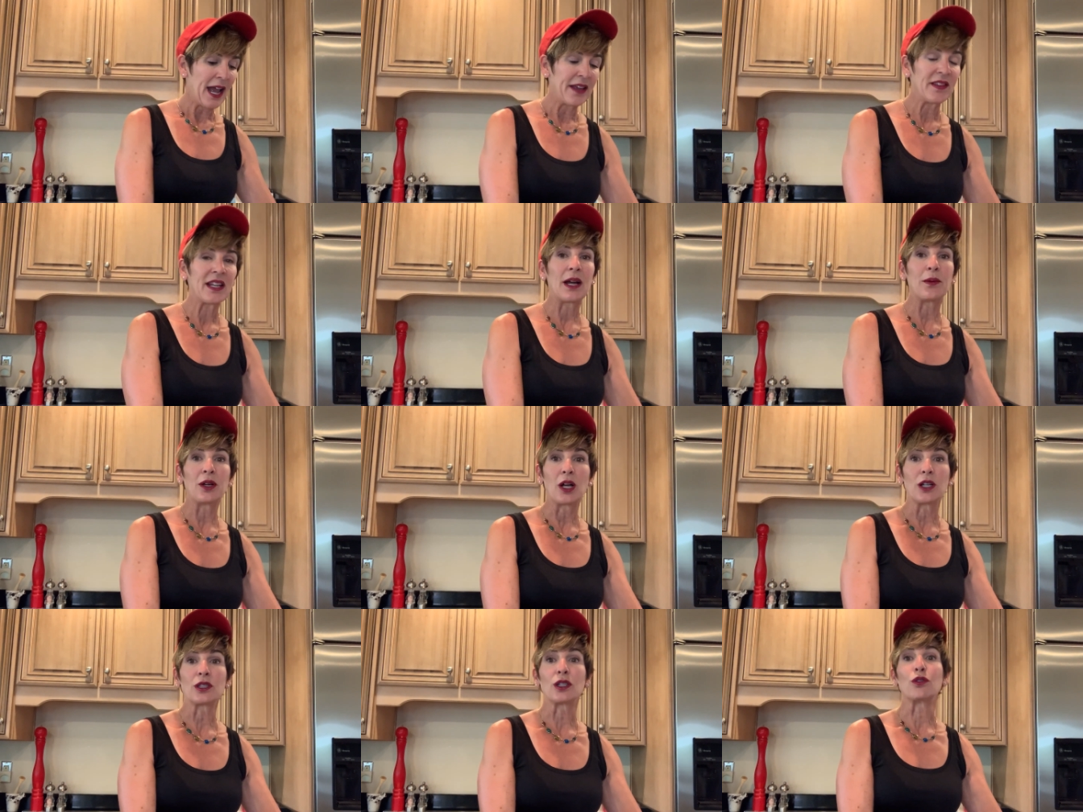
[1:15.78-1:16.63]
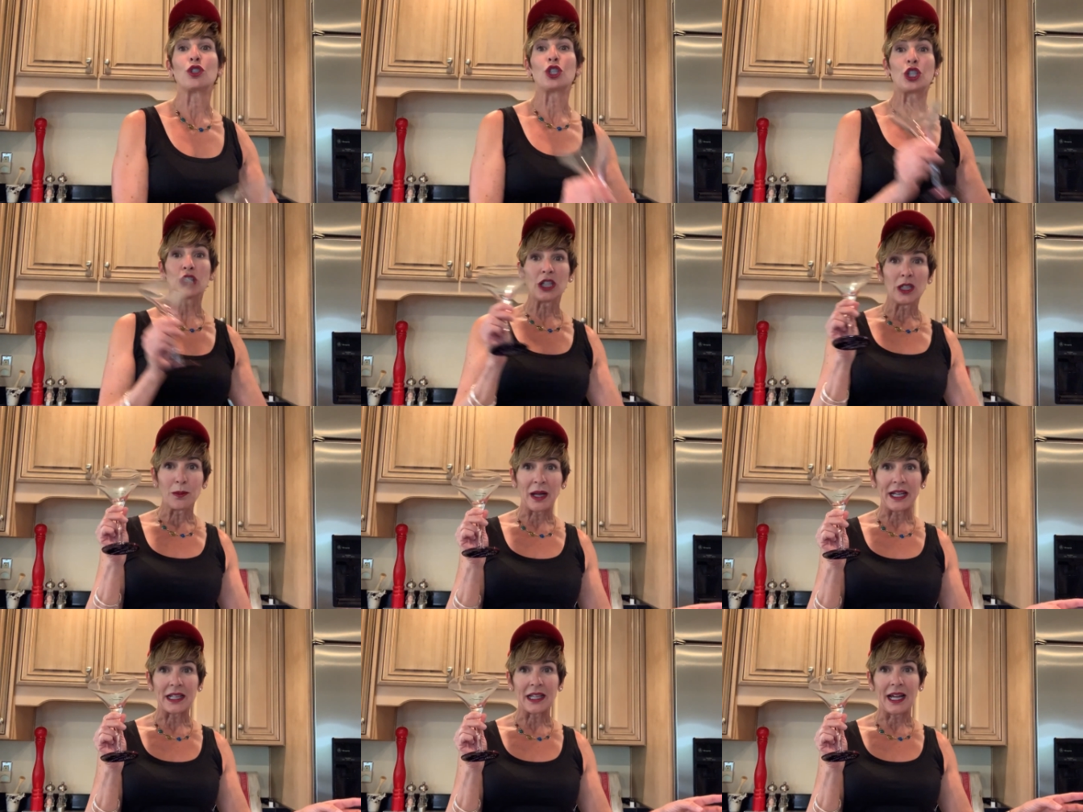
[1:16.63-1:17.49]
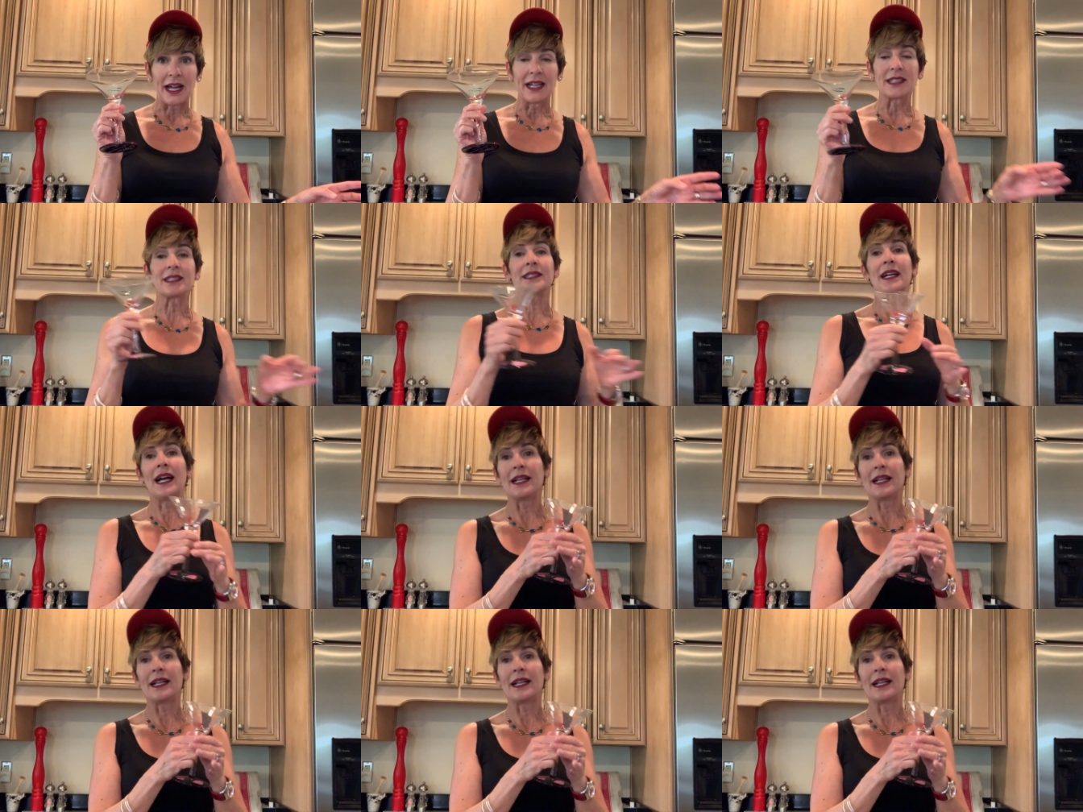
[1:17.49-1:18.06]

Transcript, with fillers: and then I would also chill my glass.